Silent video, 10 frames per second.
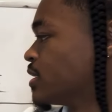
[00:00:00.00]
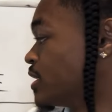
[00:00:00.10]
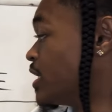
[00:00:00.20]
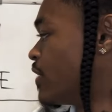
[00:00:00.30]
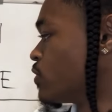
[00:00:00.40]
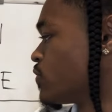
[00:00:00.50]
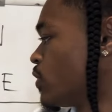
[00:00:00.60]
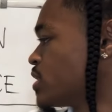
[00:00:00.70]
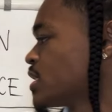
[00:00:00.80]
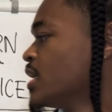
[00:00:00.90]
the devil's
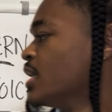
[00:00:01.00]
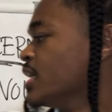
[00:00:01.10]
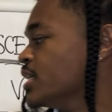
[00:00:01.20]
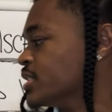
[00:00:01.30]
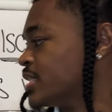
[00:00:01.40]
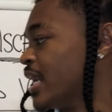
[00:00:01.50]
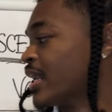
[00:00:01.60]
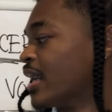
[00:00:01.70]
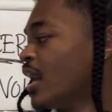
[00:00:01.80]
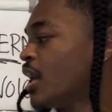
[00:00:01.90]
voice is that
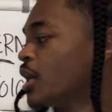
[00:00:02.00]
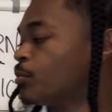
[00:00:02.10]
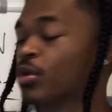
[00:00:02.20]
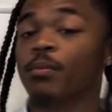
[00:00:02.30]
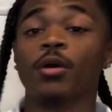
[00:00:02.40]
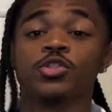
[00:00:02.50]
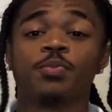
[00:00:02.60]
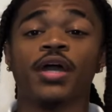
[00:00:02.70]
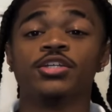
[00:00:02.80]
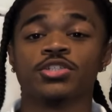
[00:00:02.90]
God promotes
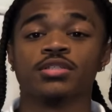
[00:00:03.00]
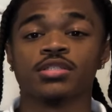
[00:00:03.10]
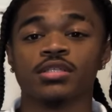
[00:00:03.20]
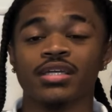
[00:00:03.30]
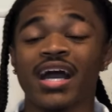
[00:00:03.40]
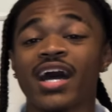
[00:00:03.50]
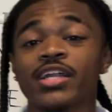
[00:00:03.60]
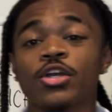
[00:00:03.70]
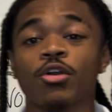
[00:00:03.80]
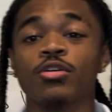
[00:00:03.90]
patience. God
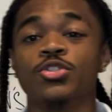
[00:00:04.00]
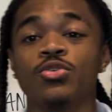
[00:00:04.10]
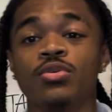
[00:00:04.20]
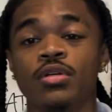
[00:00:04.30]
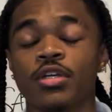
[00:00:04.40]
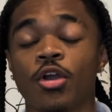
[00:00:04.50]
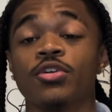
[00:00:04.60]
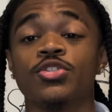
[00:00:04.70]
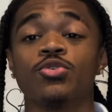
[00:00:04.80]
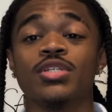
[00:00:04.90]
encourages
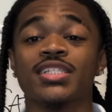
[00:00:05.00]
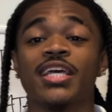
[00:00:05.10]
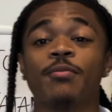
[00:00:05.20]
you to stay